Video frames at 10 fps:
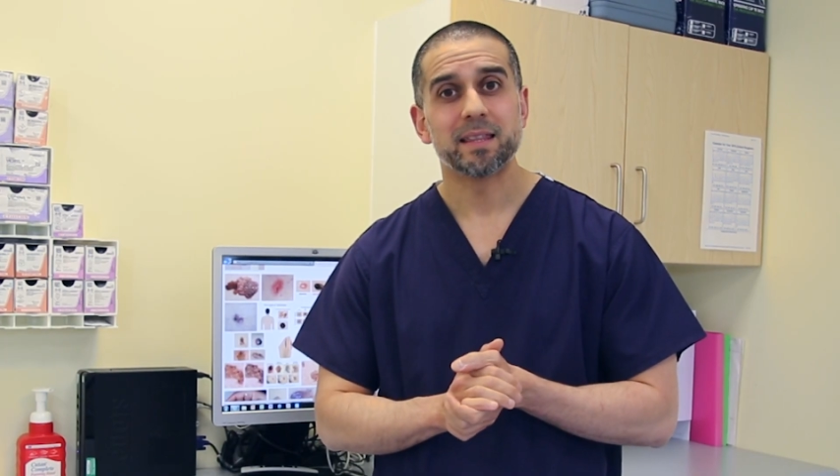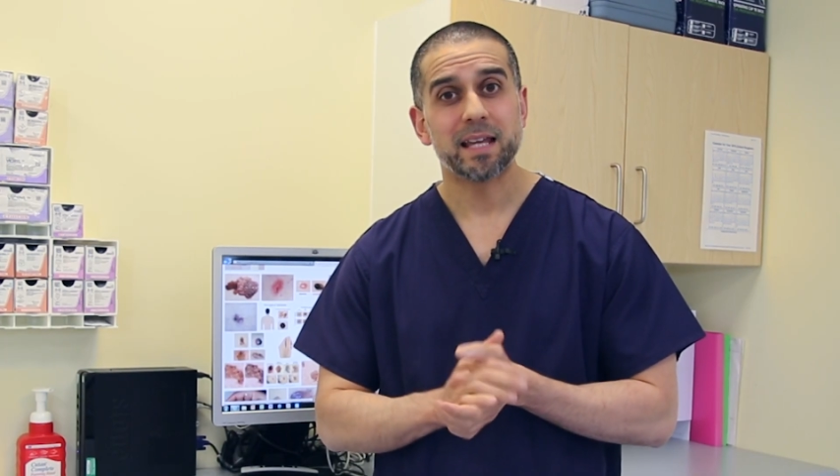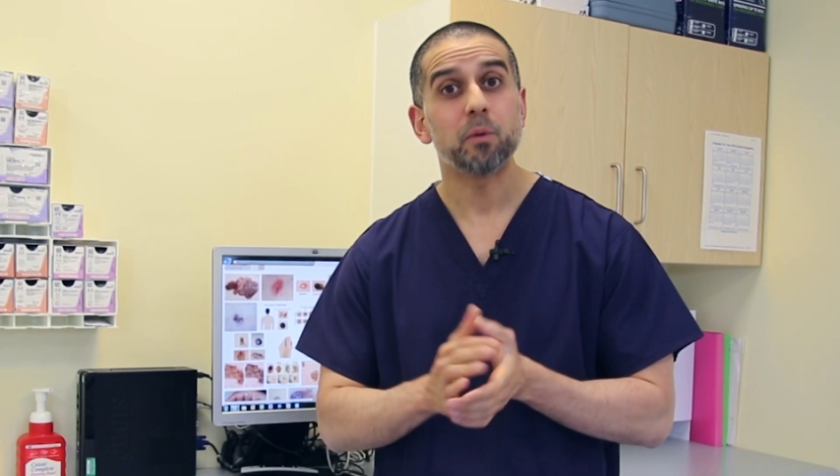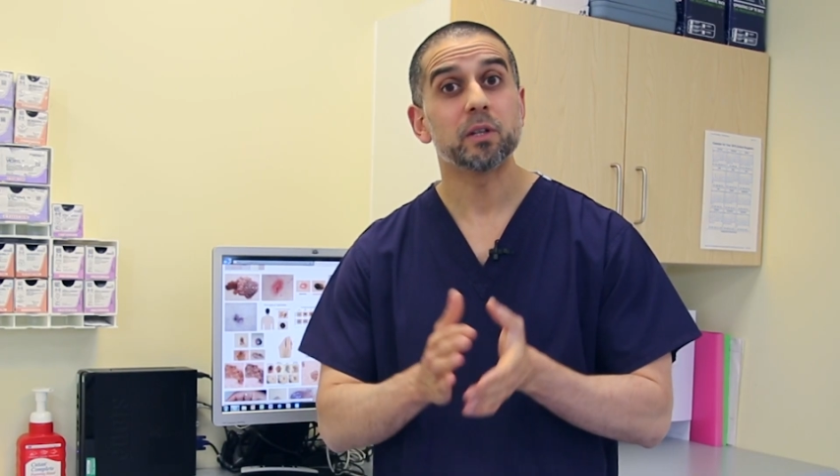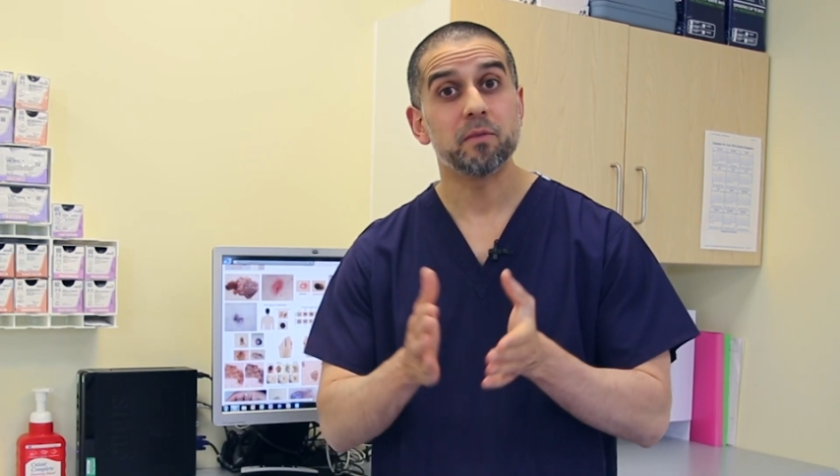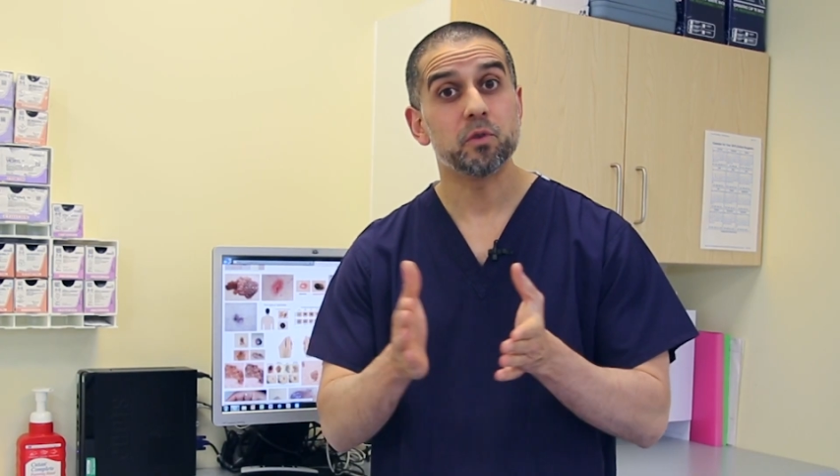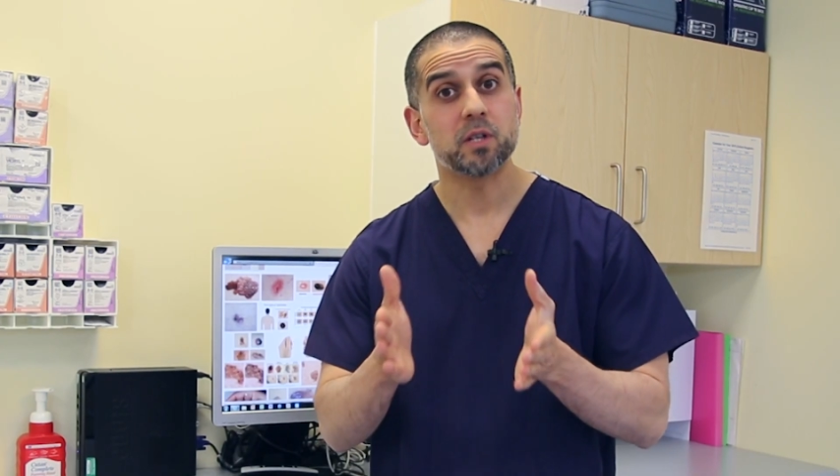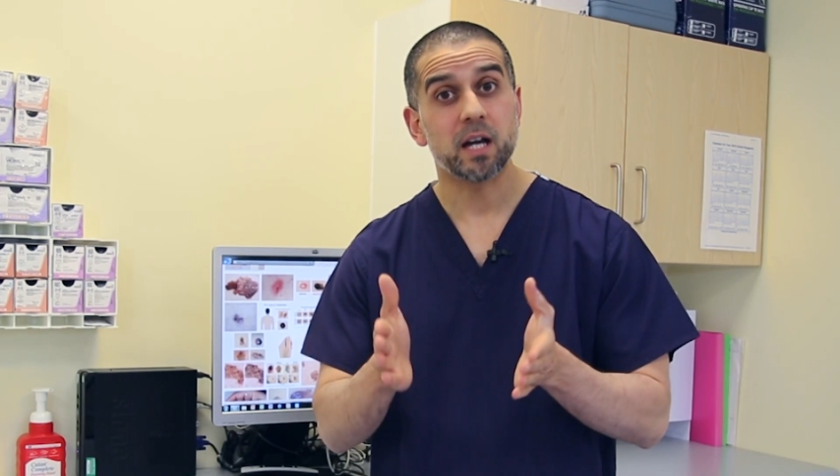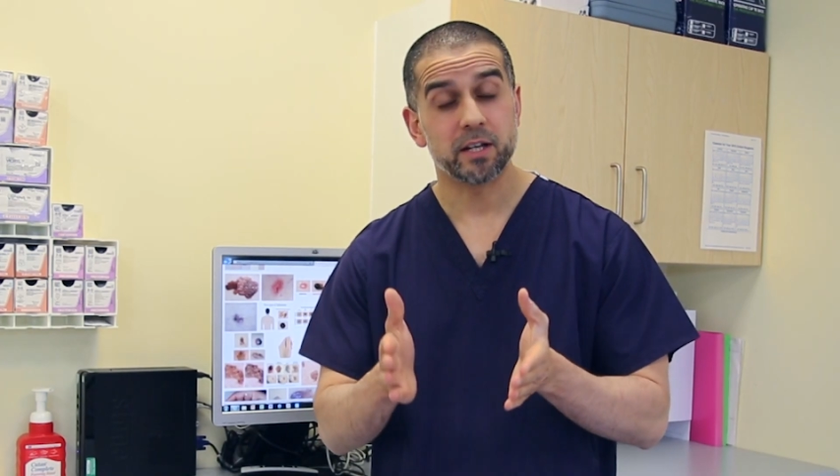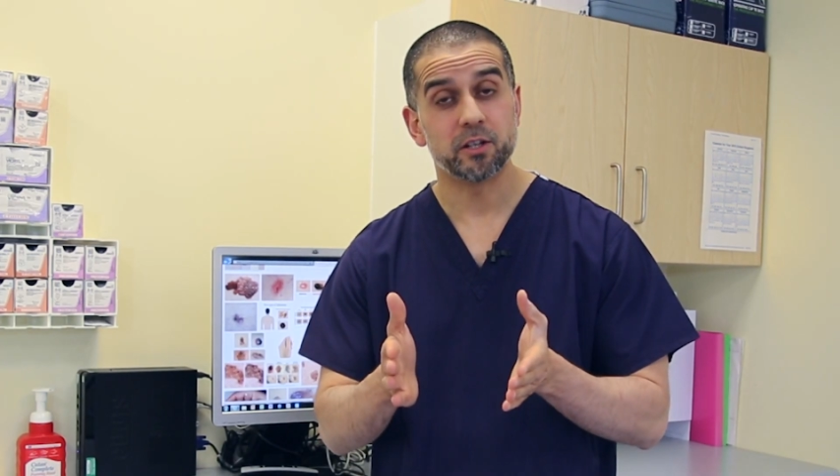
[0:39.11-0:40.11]
That will give you a
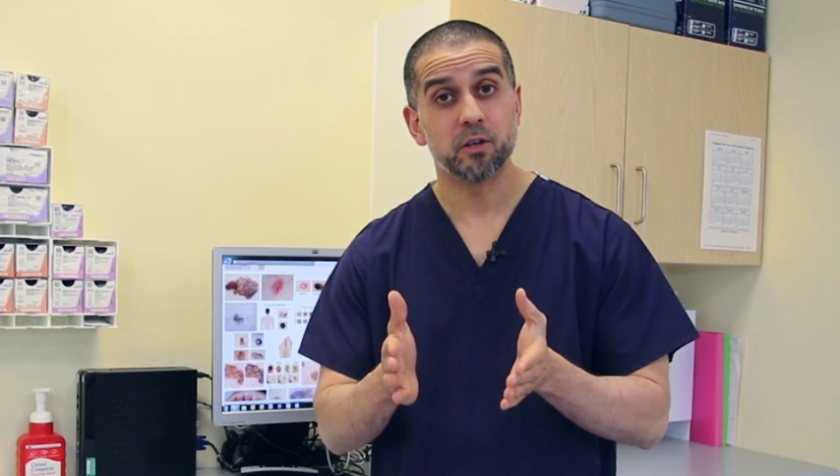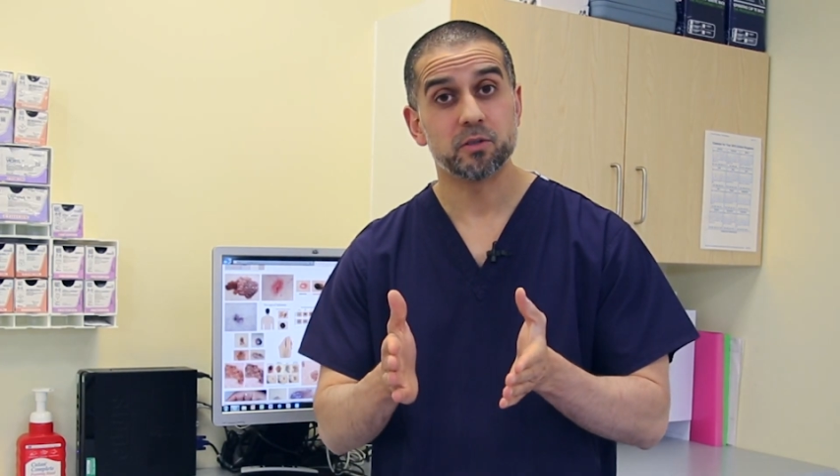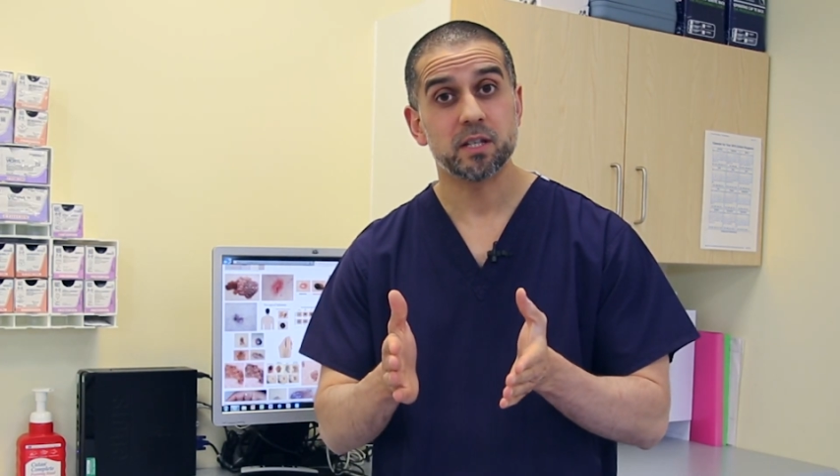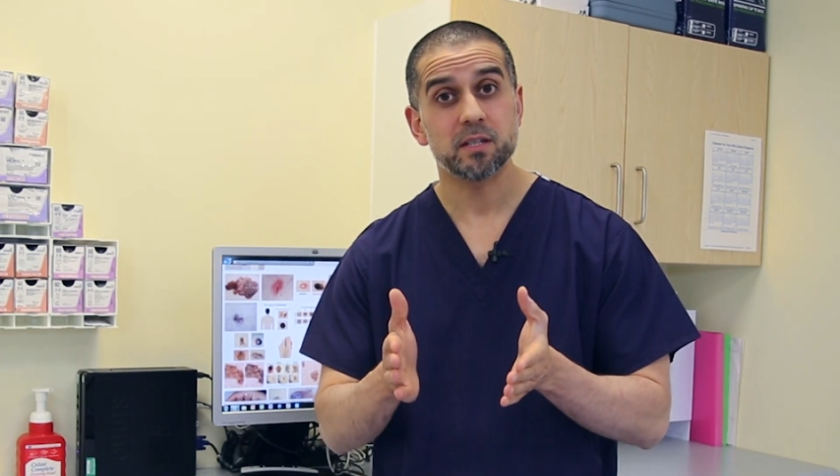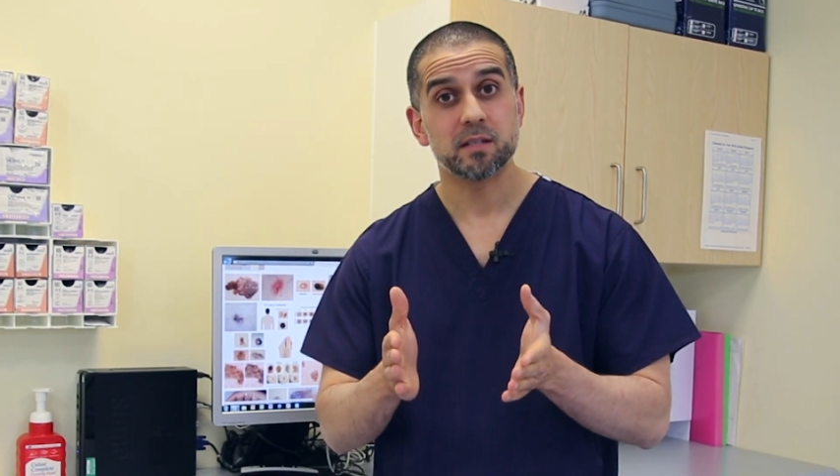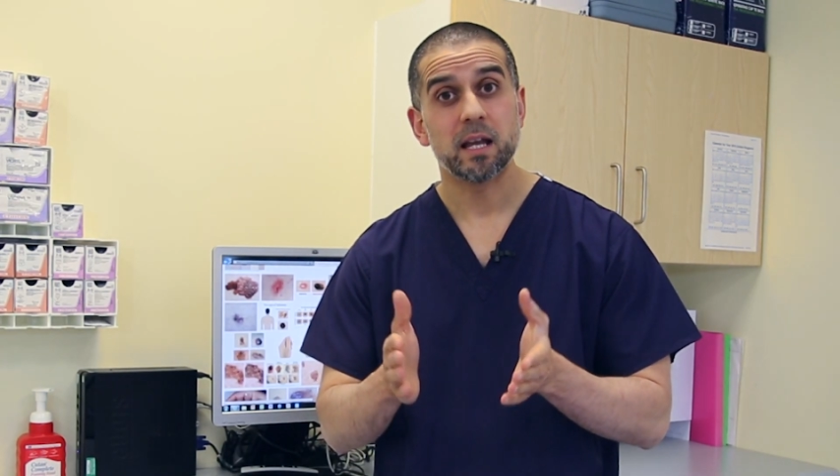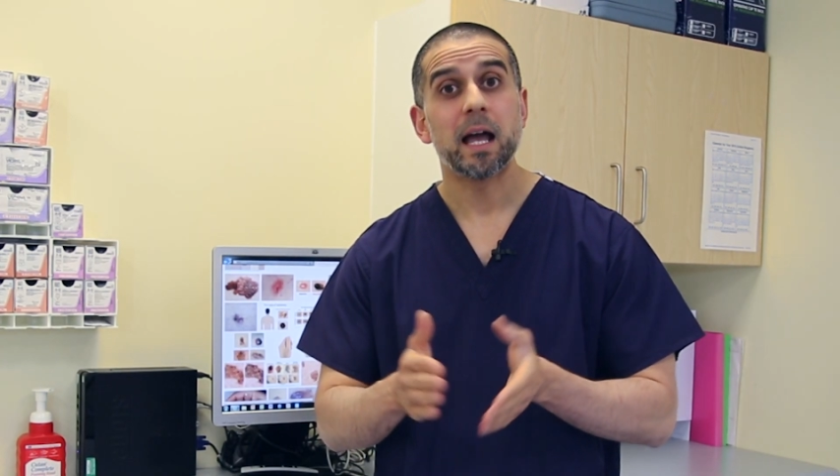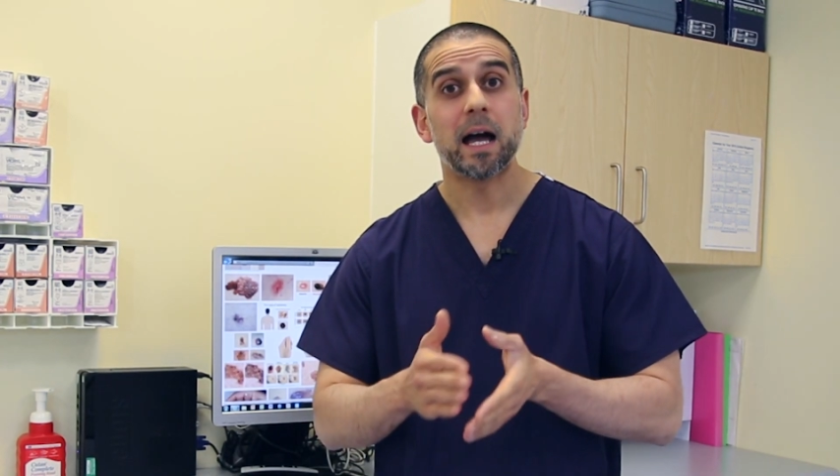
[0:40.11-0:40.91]
diagnosis